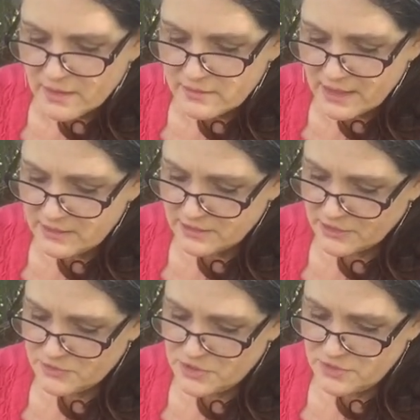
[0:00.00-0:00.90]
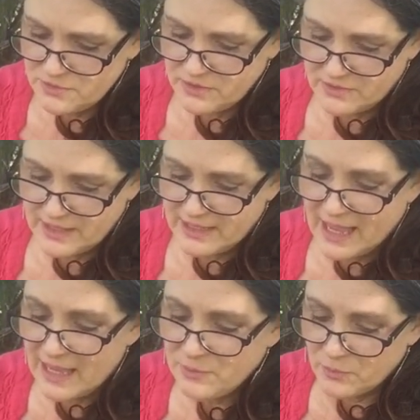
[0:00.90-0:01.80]
let alone do the thing
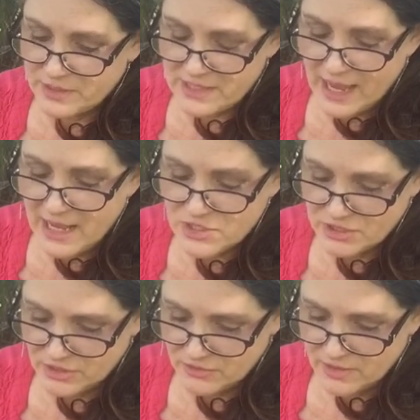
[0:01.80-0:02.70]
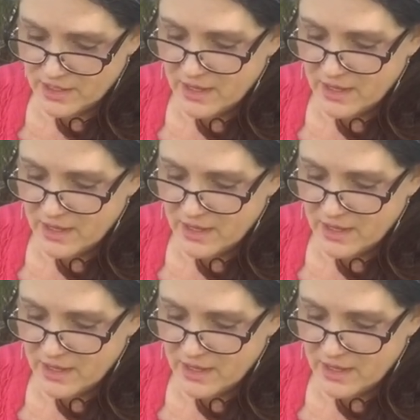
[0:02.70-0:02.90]
I'm going to ask you.